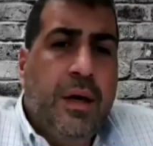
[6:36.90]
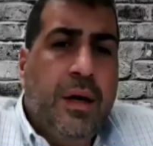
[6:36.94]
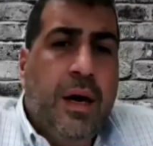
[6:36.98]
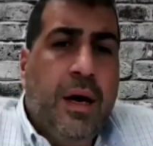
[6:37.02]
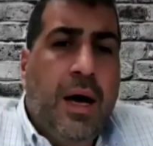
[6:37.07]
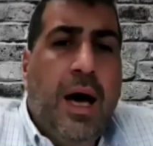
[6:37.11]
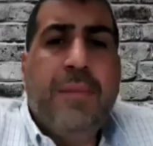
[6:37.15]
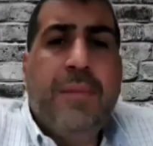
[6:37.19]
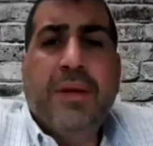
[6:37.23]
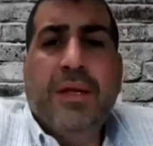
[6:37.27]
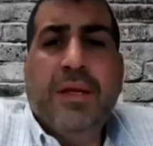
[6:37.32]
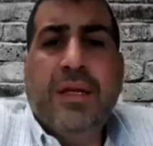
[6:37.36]

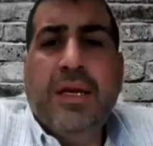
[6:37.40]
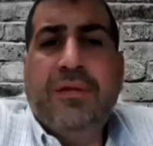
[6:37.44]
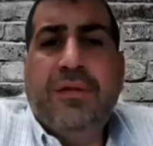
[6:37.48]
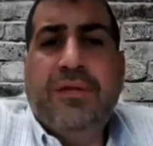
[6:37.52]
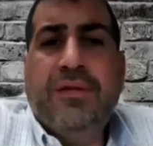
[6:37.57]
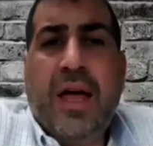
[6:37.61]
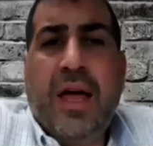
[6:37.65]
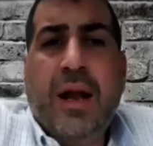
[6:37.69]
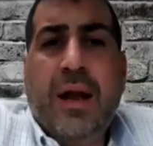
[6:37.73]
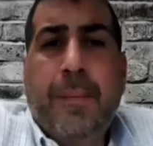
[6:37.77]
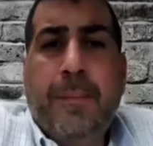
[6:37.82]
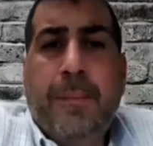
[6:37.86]
I believe
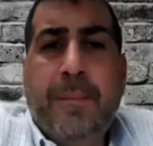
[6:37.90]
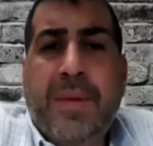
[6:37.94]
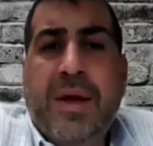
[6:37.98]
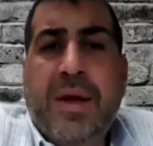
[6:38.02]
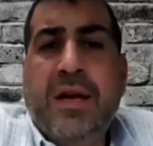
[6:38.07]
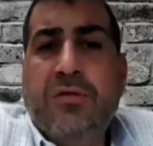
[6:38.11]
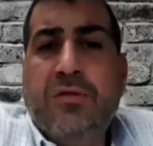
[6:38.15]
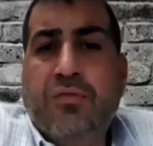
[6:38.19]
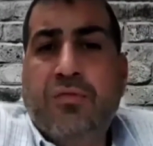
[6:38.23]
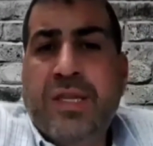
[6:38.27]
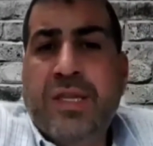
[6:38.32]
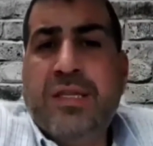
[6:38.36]
that
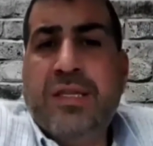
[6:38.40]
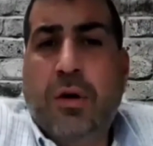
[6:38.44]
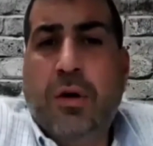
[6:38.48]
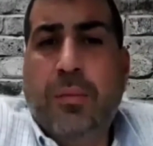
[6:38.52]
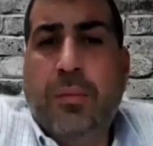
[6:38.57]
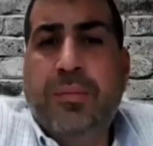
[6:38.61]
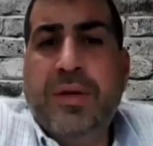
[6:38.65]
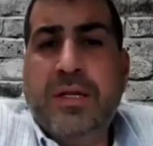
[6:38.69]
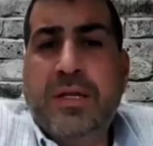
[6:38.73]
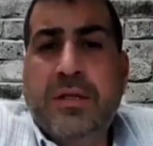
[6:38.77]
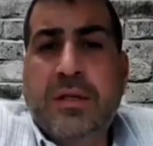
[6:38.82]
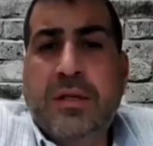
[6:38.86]
many retail
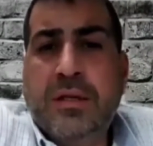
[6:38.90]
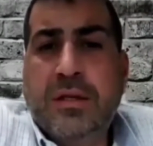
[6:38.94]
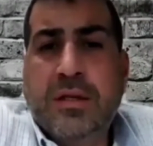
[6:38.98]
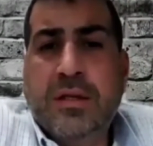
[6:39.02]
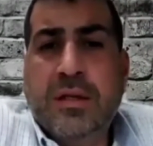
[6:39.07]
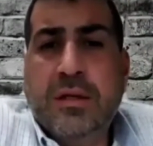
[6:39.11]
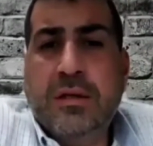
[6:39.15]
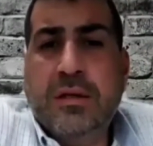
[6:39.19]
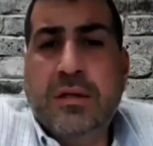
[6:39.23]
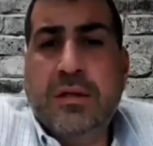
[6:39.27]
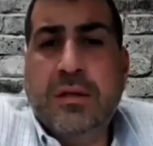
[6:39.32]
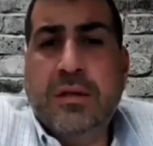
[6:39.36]

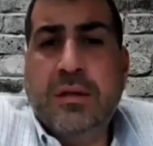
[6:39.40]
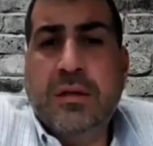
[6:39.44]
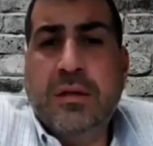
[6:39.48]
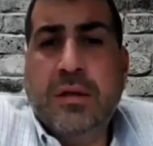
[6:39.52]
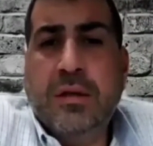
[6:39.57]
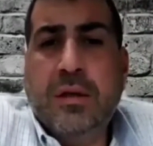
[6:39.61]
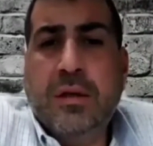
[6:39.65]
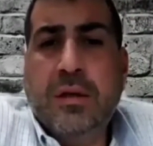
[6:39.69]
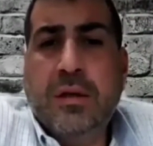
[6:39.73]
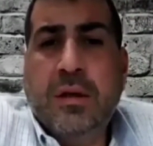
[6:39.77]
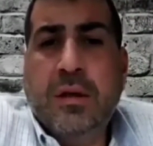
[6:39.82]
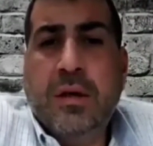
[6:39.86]
businesses
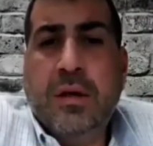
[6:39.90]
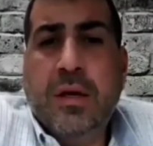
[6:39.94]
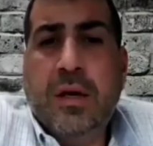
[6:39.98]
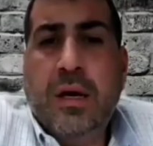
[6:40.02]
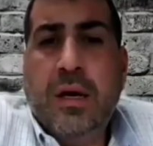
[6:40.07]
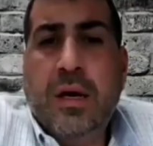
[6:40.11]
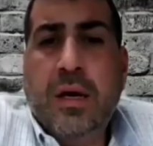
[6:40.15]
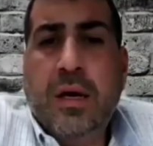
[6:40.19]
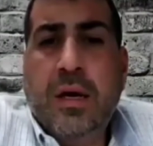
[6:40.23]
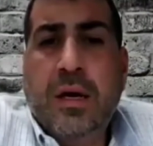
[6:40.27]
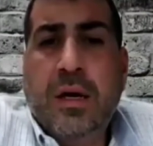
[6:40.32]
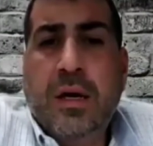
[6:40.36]

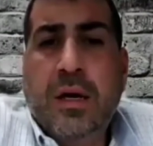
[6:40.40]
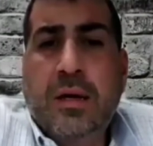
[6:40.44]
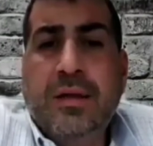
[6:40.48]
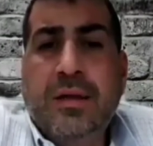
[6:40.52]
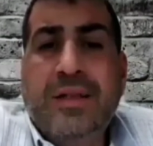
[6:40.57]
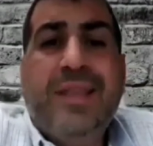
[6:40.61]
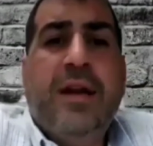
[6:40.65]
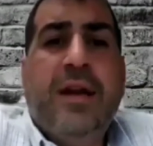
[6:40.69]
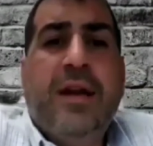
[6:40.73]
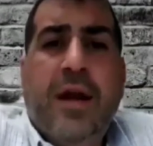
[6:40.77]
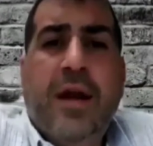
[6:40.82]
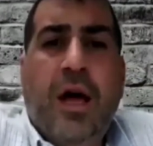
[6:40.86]

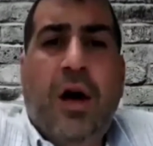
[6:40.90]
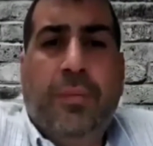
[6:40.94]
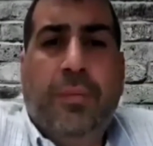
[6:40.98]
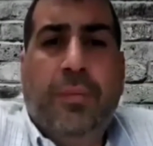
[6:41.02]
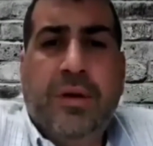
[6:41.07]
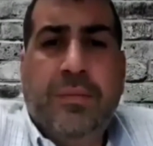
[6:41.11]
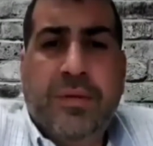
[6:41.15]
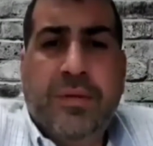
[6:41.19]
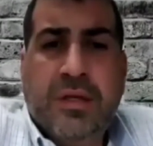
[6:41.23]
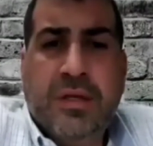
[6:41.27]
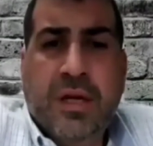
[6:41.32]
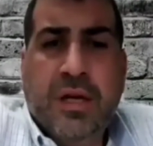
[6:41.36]
didn't help
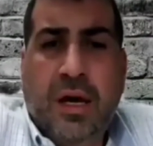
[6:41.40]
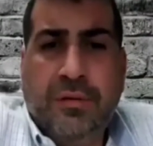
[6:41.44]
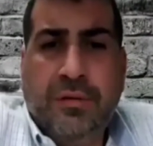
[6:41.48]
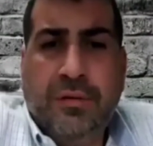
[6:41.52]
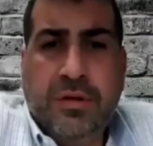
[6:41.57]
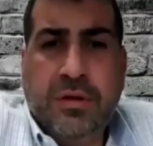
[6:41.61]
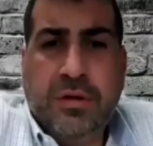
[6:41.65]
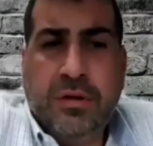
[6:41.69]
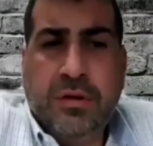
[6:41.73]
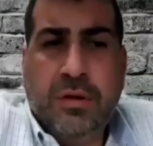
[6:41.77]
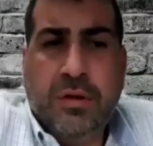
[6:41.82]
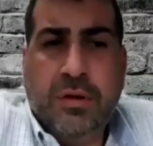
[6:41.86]

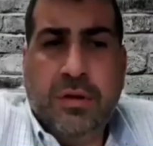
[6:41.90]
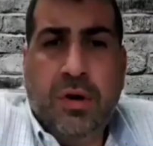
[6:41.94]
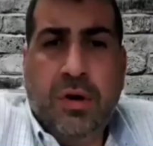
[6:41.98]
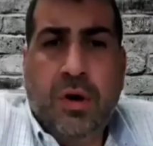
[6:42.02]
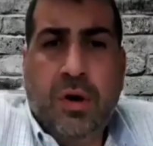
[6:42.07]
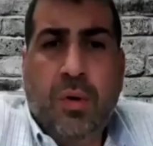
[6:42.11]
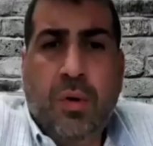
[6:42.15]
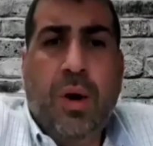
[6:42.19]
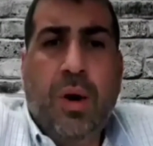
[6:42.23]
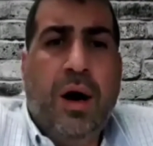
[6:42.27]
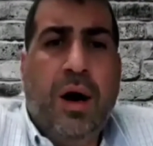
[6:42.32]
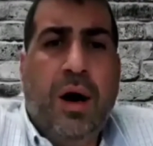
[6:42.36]
themselves
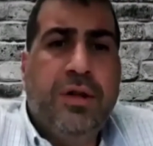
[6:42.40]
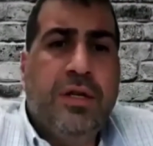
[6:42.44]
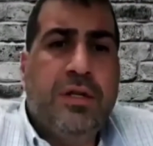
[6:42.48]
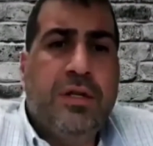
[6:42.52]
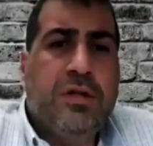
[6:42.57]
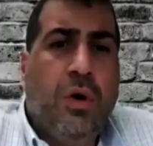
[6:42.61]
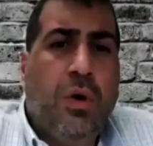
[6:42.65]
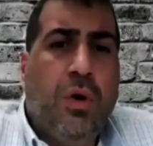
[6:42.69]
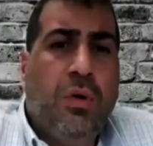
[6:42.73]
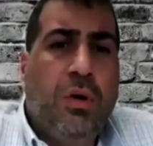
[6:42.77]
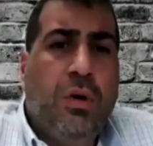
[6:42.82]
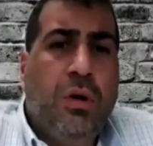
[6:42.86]
while this
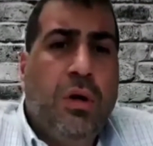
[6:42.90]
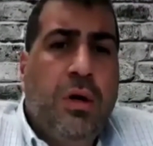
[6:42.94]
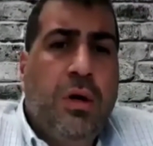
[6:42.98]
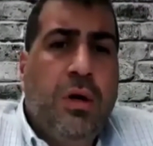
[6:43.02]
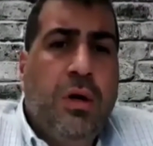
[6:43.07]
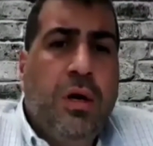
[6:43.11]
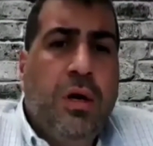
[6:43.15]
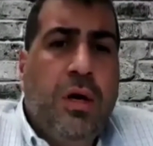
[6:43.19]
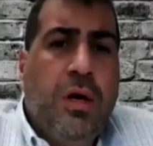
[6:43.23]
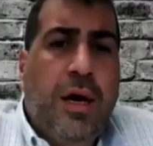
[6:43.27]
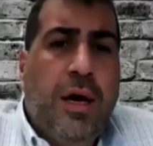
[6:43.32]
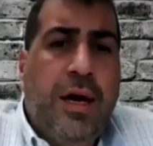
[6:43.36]
whole
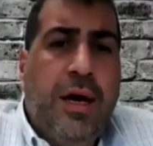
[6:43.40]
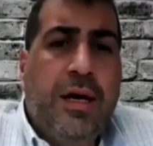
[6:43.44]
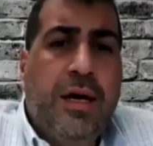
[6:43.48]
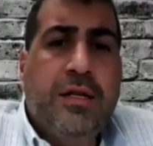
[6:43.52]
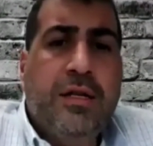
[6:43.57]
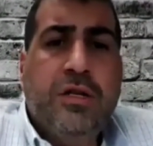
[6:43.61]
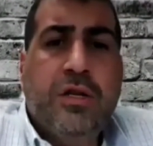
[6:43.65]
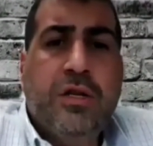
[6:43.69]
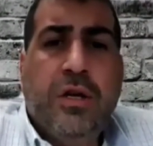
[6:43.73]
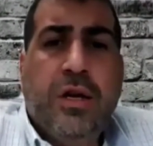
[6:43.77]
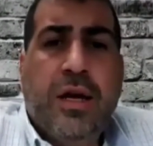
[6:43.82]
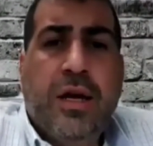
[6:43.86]

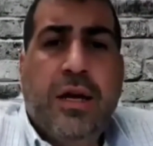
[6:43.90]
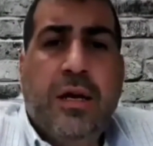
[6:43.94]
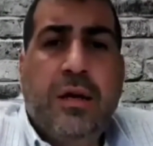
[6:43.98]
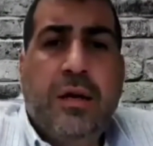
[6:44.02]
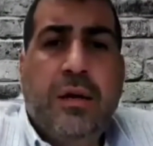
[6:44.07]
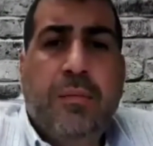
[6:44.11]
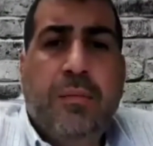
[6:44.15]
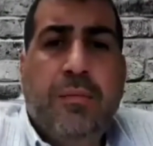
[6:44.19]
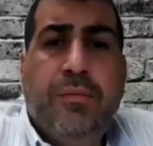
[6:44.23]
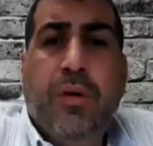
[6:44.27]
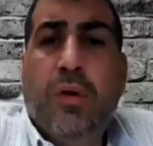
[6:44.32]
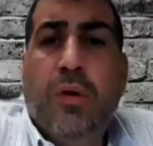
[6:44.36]
internet
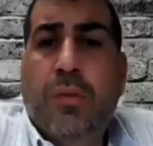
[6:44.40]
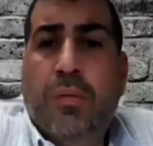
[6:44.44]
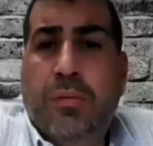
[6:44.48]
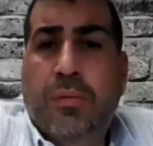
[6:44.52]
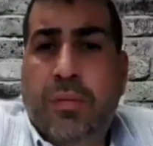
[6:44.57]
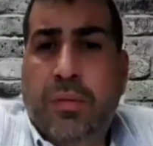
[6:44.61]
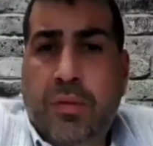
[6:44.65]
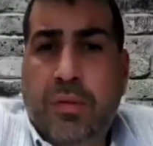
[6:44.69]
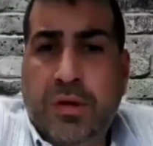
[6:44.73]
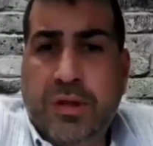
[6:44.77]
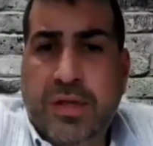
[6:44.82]
boom was